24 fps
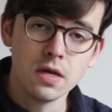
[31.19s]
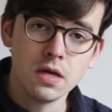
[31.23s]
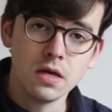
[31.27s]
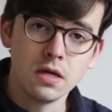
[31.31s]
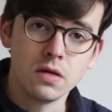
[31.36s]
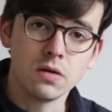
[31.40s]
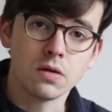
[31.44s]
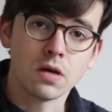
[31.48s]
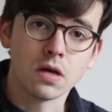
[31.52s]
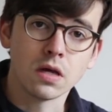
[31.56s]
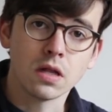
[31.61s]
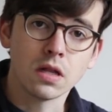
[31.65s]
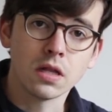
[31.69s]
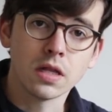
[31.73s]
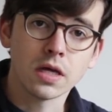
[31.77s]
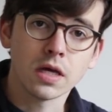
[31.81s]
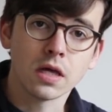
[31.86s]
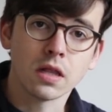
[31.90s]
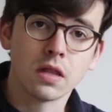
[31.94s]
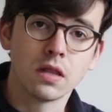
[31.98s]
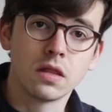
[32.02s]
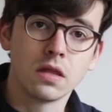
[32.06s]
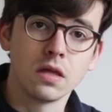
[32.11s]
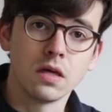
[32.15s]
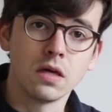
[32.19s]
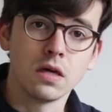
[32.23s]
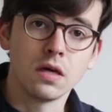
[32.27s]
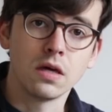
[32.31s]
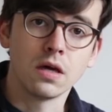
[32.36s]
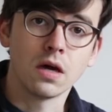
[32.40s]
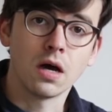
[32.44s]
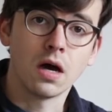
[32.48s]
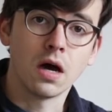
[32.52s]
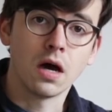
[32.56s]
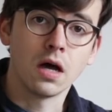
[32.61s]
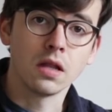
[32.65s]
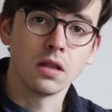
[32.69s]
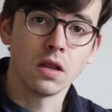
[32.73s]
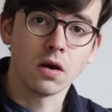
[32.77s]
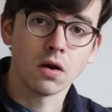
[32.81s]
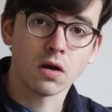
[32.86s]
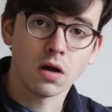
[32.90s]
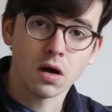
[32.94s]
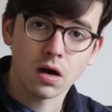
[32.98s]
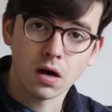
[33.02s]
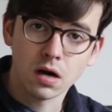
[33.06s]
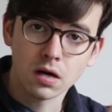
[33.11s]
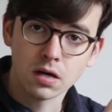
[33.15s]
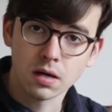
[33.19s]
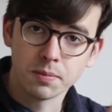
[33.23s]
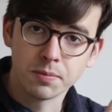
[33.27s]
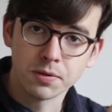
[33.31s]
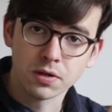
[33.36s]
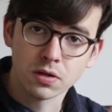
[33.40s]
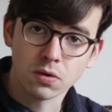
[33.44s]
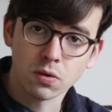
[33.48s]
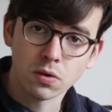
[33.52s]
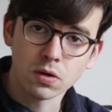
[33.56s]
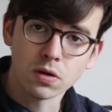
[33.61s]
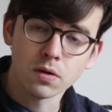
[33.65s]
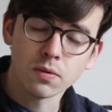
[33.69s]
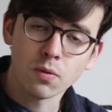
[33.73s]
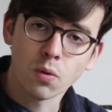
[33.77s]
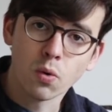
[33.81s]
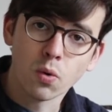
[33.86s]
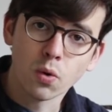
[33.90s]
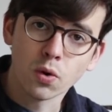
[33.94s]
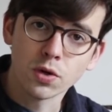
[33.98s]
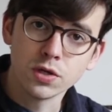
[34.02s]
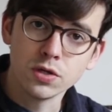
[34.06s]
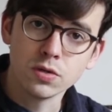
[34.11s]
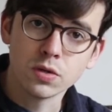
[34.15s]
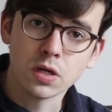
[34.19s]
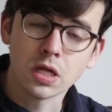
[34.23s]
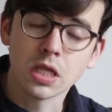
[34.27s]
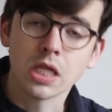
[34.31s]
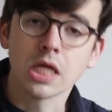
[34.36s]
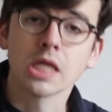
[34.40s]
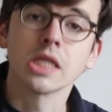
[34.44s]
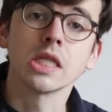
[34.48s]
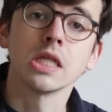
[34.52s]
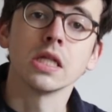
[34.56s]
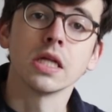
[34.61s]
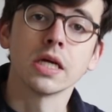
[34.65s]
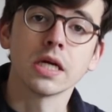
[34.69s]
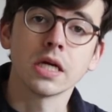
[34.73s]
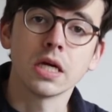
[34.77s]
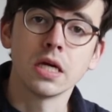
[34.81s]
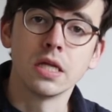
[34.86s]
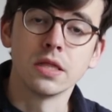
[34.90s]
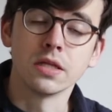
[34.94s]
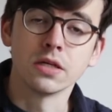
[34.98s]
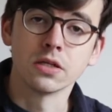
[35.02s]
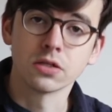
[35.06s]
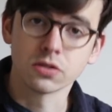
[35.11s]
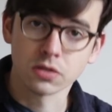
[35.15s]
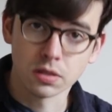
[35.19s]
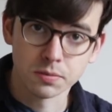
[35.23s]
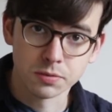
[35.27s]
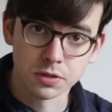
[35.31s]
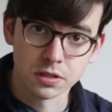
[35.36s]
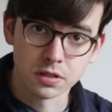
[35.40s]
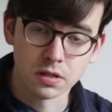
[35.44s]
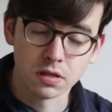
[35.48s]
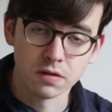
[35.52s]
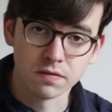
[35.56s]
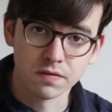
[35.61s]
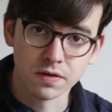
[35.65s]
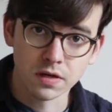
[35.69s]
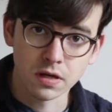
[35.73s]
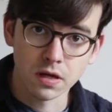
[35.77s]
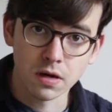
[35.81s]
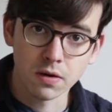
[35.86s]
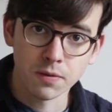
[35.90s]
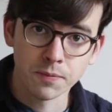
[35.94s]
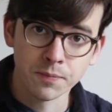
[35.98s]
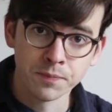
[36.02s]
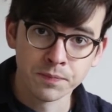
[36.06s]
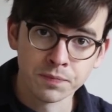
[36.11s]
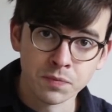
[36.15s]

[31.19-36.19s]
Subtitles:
you can click the little card up in the corner, or you can click the link in the description to the video.